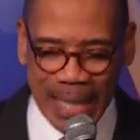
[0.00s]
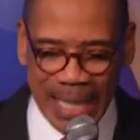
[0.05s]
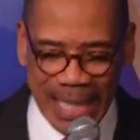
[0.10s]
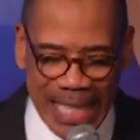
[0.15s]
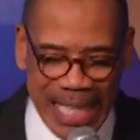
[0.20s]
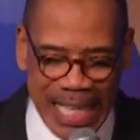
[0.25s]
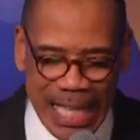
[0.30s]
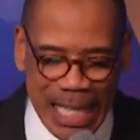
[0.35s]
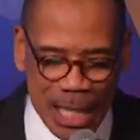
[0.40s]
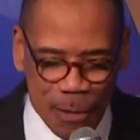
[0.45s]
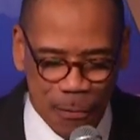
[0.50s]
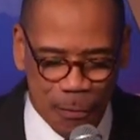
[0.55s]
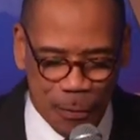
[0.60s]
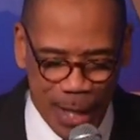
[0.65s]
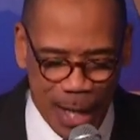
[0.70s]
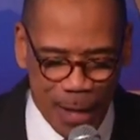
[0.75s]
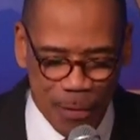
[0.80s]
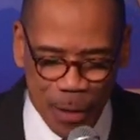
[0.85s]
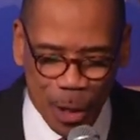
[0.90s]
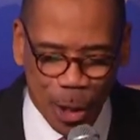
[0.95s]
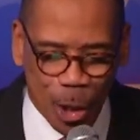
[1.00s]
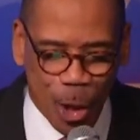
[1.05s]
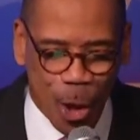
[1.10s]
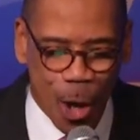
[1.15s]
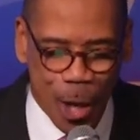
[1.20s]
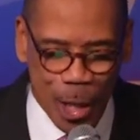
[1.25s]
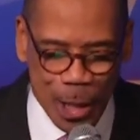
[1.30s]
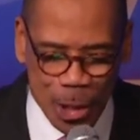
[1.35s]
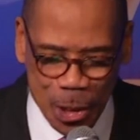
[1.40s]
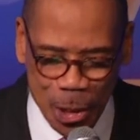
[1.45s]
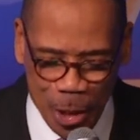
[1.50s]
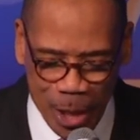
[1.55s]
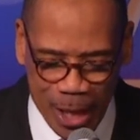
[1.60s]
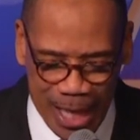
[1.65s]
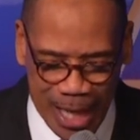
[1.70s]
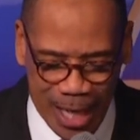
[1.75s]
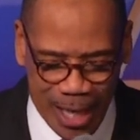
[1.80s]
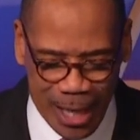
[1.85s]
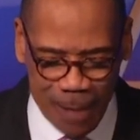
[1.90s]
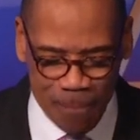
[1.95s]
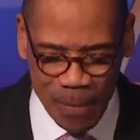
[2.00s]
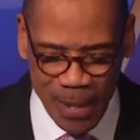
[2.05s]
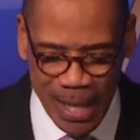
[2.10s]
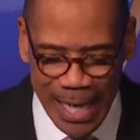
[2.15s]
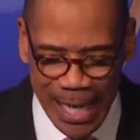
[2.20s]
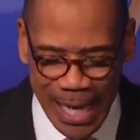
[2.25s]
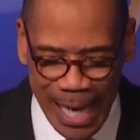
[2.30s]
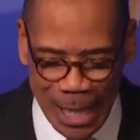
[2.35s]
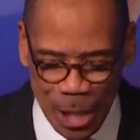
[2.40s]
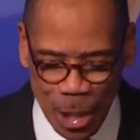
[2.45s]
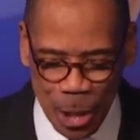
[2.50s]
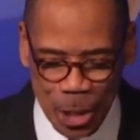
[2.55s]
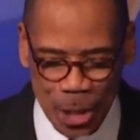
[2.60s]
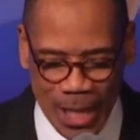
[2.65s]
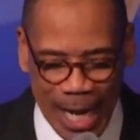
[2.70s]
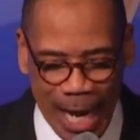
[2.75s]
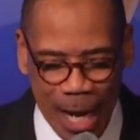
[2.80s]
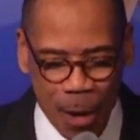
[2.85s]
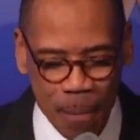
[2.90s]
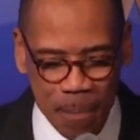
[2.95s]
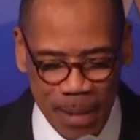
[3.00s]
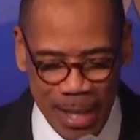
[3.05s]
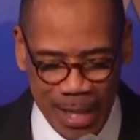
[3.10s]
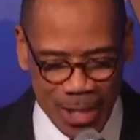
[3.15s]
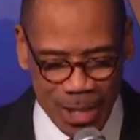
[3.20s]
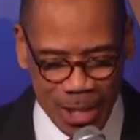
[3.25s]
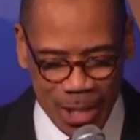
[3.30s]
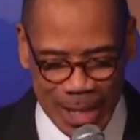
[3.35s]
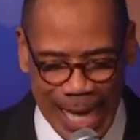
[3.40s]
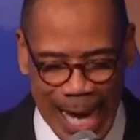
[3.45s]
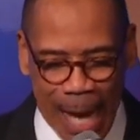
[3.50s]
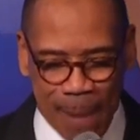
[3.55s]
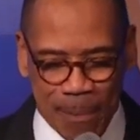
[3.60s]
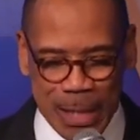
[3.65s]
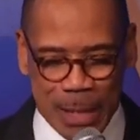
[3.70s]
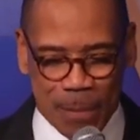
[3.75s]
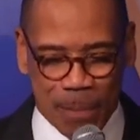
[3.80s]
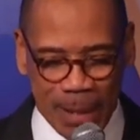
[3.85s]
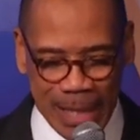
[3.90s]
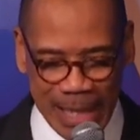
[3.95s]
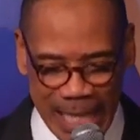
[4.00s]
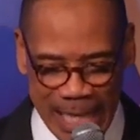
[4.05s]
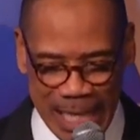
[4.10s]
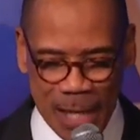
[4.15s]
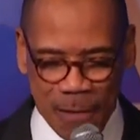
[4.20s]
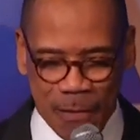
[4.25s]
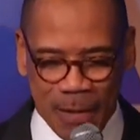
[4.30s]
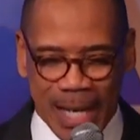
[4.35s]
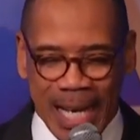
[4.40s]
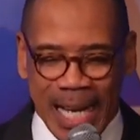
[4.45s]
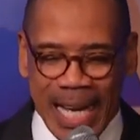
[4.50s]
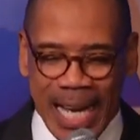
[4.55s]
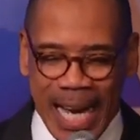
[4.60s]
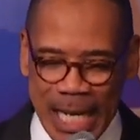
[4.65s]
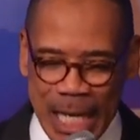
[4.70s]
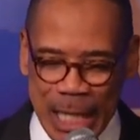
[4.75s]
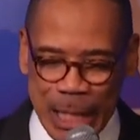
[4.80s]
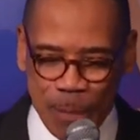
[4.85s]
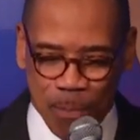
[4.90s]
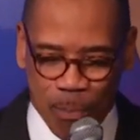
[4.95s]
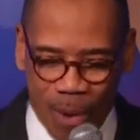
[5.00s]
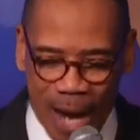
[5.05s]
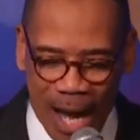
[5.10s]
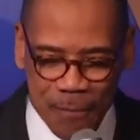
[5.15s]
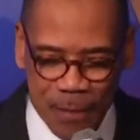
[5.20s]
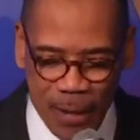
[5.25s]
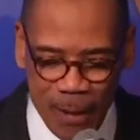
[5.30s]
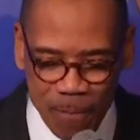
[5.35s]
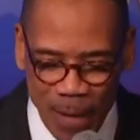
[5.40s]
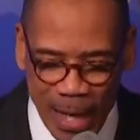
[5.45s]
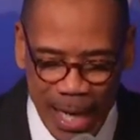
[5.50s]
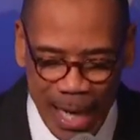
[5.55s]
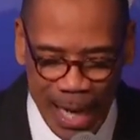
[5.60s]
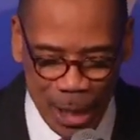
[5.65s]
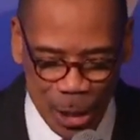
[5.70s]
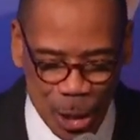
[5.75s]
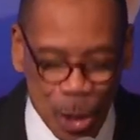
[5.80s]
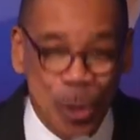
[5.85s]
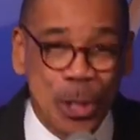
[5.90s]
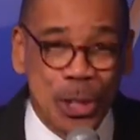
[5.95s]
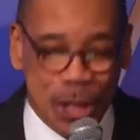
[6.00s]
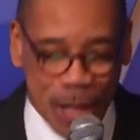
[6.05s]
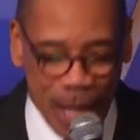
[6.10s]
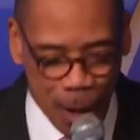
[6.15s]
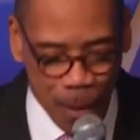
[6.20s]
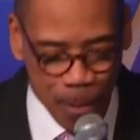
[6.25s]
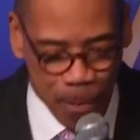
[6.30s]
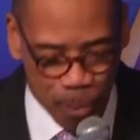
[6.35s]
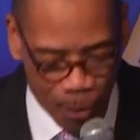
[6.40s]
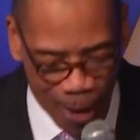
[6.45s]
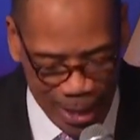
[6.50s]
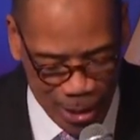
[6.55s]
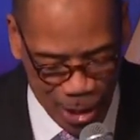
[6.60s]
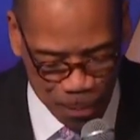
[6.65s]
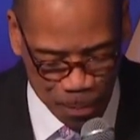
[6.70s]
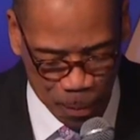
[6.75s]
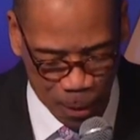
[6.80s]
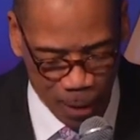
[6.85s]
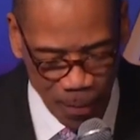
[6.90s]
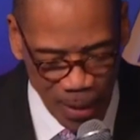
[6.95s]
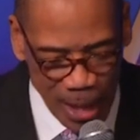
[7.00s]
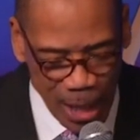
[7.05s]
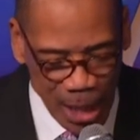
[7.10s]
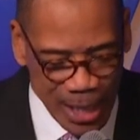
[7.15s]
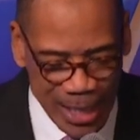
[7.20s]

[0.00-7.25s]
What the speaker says: Believe in the Lord your God, and you shall be established. Believe in his prophet, and you shall prosper.